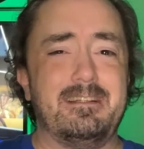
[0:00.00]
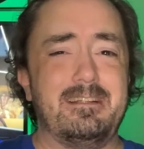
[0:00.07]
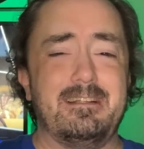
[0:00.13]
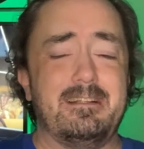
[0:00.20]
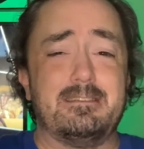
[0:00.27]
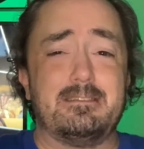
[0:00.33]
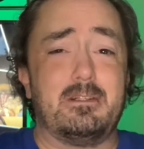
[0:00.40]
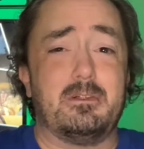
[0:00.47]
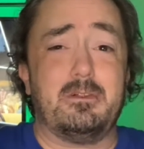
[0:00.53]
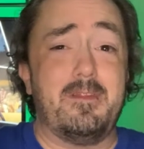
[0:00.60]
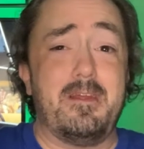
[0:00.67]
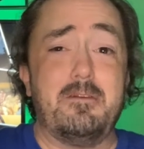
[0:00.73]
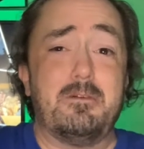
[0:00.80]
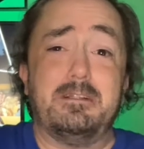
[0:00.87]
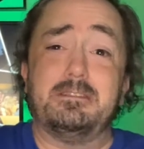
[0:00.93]
this girl
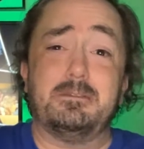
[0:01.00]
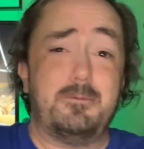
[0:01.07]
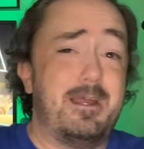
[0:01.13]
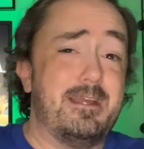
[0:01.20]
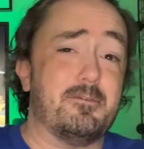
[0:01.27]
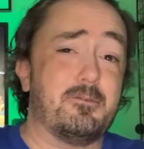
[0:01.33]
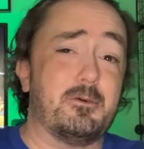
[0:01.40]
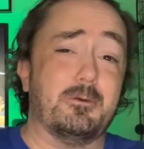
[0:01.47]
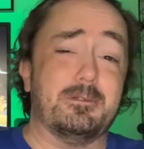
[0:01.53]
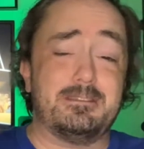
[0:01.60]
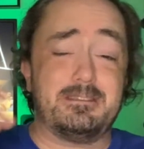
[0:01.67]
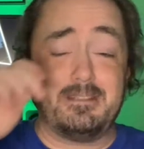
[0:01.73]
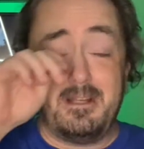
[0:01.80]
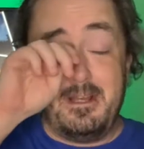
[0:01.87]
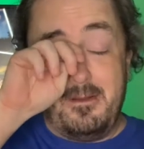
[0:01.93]
then runs away, of course,
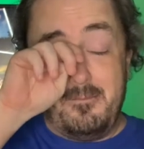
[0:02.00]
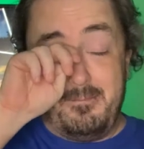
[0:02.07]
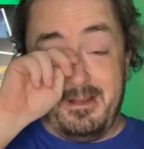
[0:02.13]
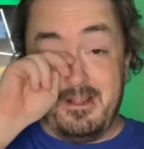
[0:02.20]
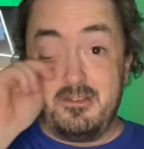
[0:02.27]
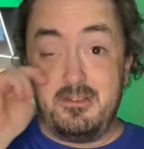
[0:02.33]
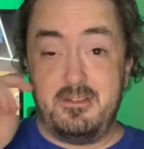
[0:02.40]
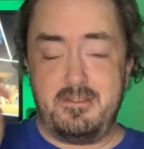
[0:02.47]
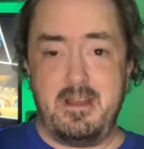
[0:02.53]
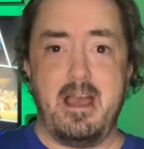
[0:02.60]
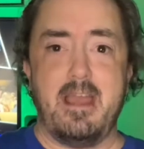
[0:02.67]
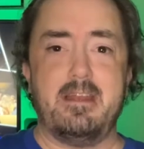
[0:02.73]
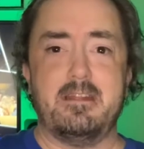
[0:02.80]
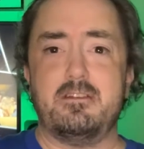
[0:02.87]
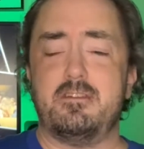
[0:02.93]
because she's
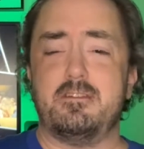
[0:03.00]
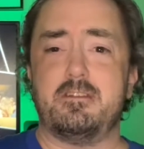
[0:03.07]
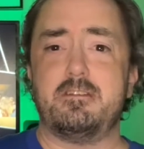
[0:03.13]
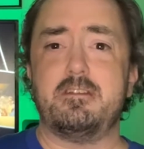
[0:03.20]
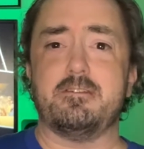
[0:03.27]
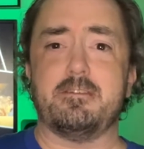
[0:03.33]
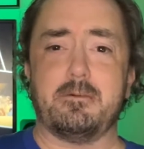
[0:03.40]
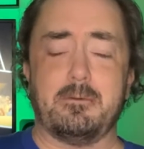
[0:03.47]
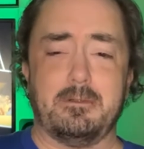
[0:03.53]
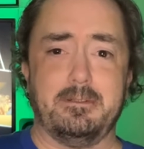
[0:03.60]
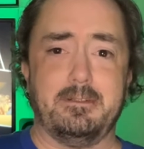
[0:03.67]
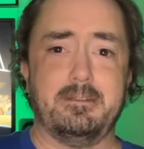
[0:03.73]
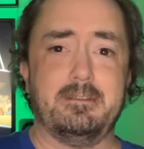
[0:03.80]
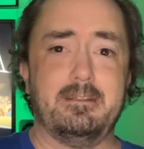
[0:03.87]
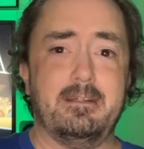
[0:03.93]
nine and she's at Disney World.
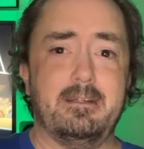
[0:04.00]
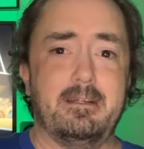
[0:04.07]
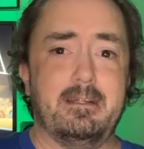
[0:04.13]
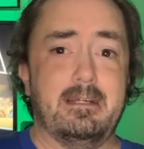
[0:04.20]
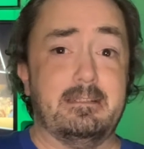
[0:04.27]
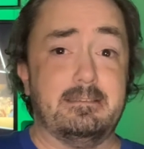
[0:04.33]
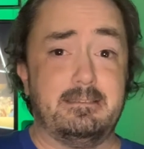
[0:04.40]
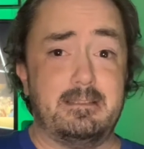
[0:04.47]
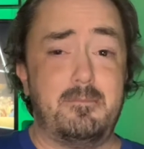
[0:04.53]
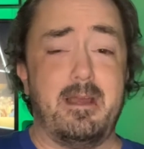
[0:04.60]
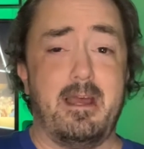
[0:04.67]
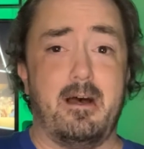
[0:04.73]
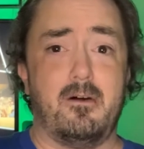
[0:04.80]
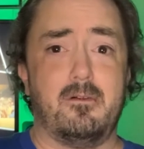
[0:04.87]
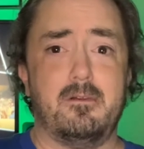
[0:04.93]
And
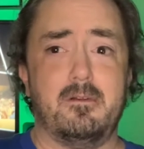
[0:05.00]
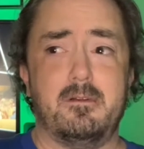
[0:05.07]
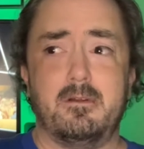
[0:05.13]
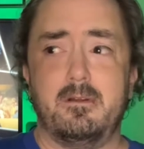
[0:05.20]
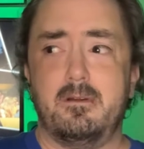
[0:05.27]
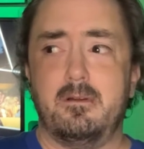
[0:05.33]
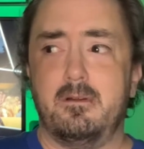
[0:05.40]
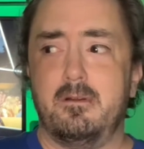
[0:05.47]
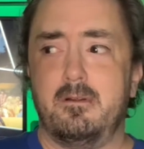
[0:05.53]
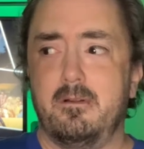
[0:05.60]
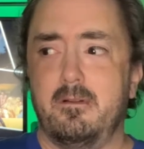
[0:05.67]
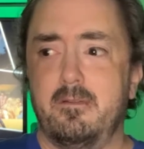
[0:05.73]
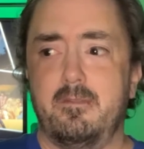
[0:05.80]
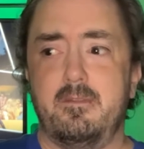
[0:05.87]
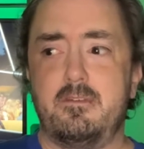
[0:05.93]
somehow,
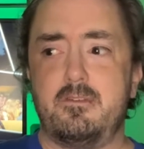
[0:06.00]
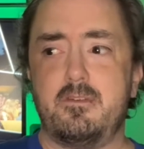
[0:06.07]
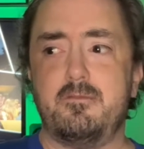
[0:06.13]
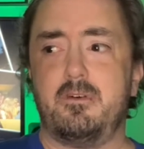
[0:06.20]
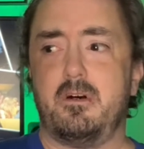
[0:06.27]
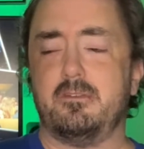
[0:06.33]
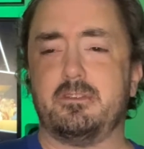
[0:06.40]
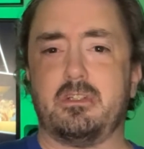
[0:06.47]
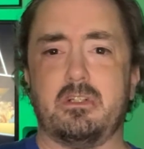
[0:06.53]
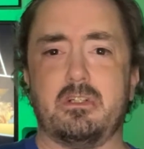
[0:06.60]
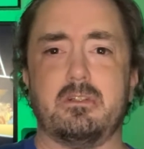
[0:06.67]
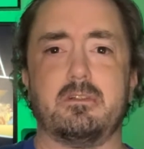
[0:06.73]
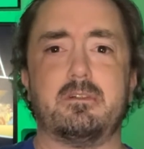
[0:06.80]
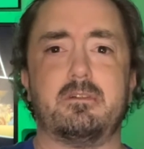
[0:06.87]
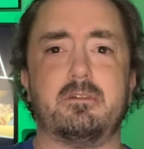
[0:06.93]
this involves
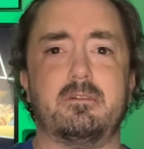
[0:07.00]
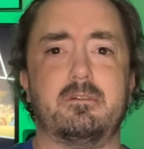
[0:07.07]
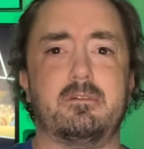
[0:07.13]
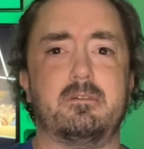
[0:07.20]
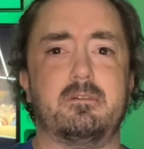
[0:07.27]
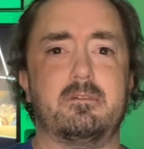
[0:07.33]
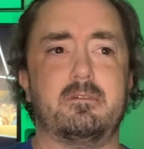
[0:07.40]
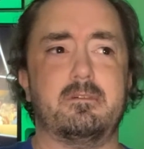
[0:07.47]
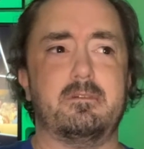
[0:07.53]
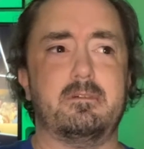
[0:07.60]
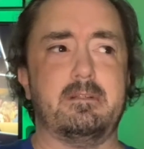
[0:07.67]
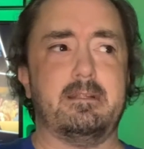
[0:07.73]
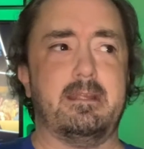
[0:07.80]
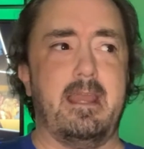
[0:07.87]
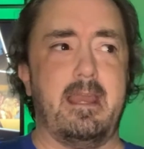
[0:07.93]
her
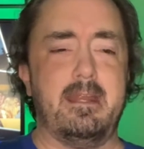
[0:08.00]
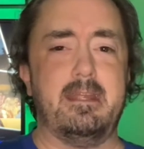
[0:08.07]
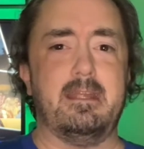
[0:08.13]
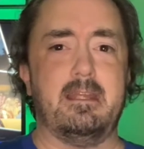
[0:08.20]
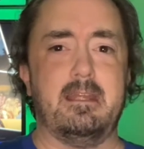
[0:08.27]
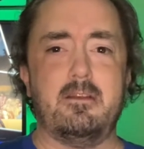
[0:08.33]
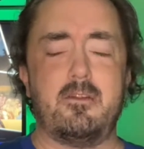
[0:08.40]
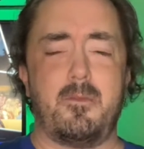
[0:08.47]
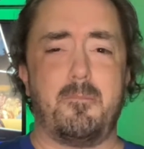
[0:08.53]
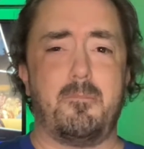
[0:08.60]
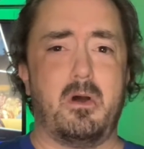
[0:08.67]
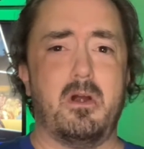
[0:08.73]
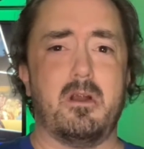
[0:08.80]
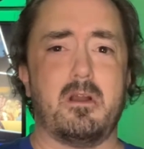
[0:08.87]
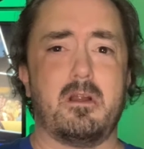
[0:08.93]
getting into the
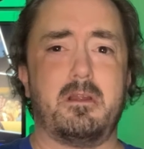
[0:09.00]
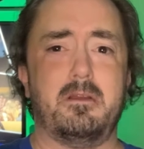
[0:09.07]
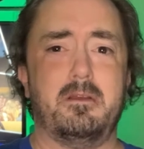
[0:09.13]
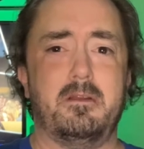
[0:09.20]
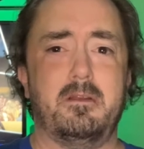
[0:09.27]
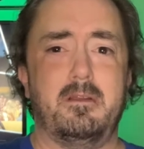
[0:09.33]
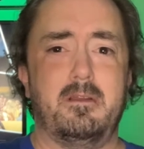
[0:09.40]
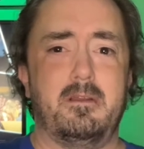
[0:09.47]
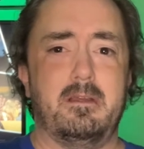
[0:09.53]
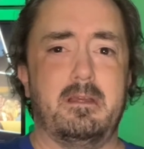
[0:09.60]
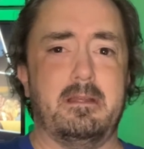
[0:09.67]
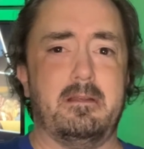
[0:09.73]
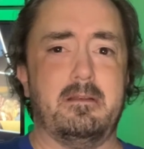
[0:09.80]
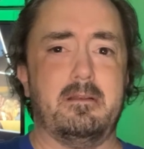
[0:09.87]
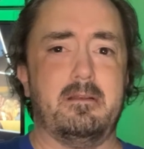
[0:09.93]
park,
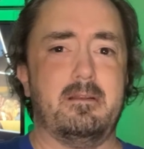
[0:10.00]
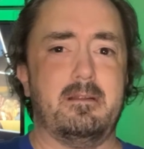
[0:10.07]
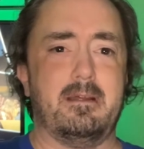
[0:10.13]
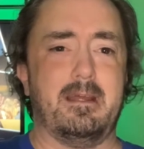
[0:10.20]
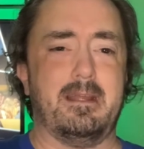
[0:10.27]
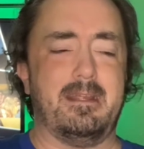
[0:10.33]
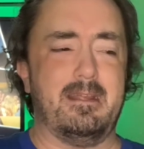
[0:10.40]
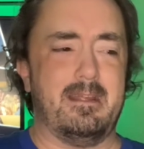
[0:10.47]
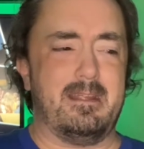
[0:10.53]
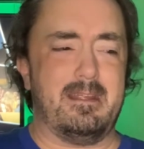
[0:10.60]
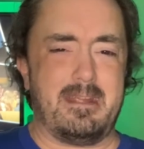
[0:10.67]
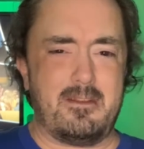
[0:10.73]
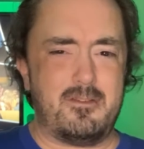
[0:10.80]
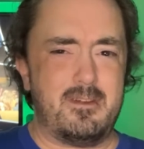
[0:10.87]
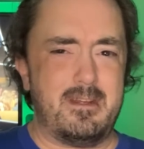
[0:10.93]
and I
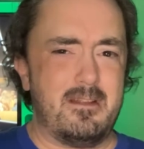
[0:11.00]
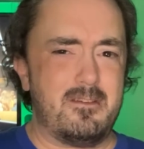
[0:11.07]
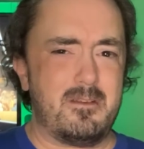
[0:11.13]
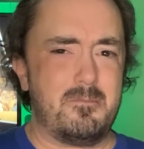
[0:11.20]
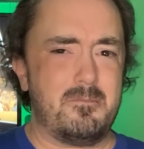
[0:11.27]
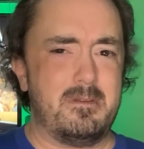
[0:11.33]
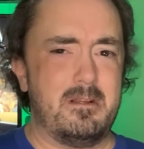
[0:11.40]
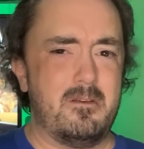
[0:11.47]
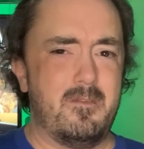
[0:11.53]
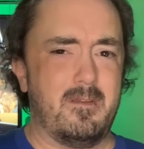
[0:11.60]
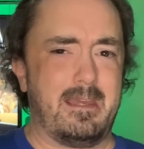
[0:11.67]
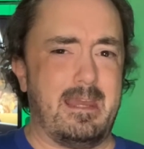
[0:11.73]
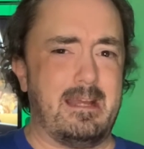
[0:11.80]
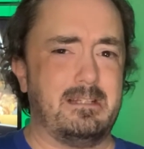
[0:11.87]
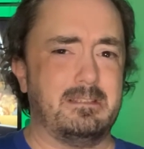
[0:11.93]
guess she ends up near the
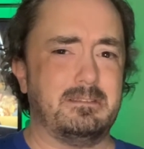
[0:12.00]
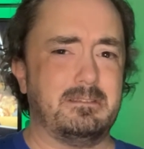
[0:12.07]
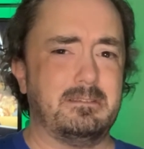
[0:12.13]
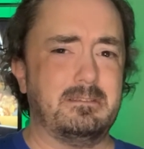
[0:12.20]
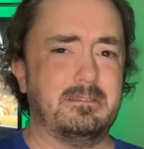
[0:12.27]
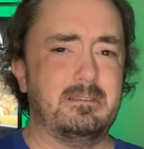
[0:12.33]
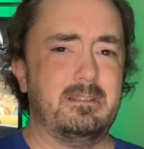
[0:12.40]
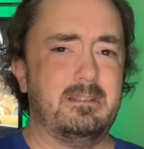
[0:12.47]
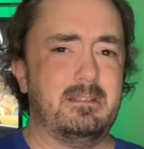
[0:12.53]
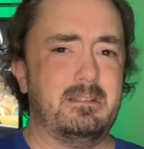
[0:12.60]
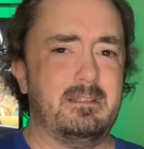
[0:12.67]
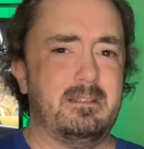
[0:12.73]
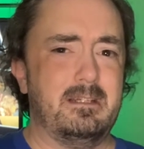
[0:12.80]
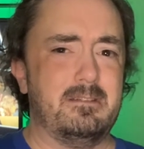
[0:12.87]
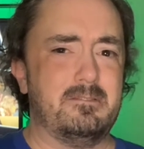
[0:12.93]
castle
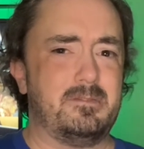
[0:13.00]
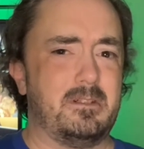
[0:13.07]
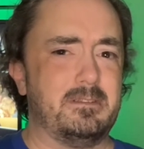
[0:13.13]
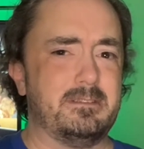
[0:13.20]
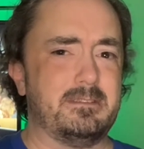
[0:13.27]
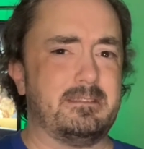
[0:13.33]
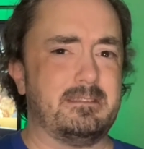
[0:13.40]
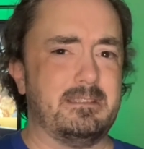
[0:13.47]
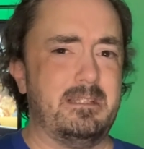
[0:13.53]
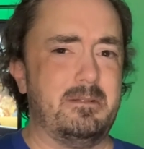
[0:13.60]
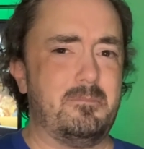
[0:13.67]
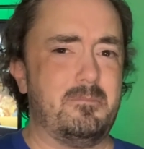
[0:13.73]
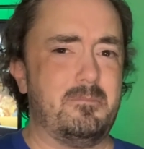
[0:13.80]
and falls asleep